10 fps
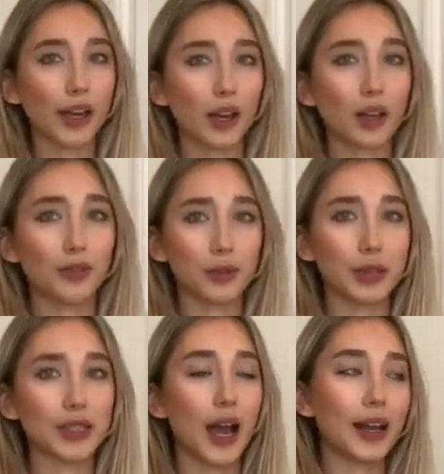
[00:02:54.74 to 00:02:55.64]
it uncomfortably
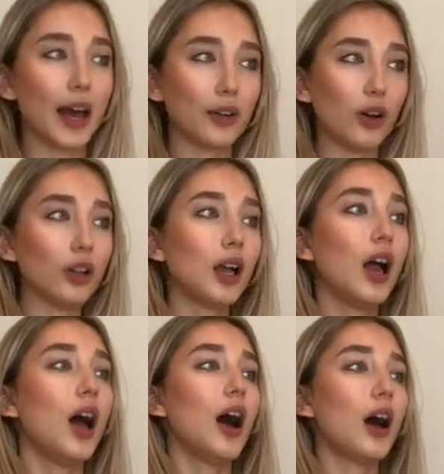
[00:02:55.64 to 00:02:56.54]
tight at all.
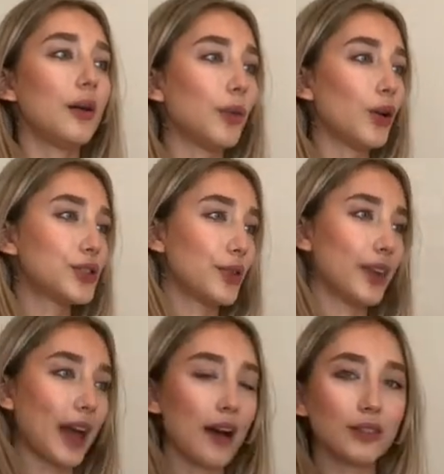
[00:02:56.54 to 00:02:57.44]
Also,
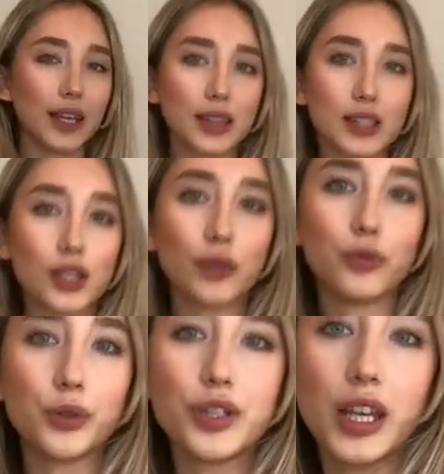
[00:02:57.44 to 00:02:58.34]
they have like this
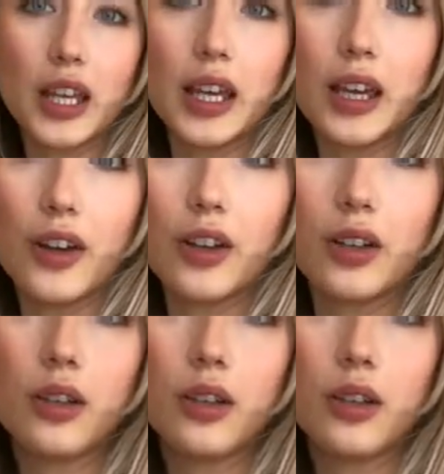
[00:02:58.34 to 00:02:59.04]
ruching here.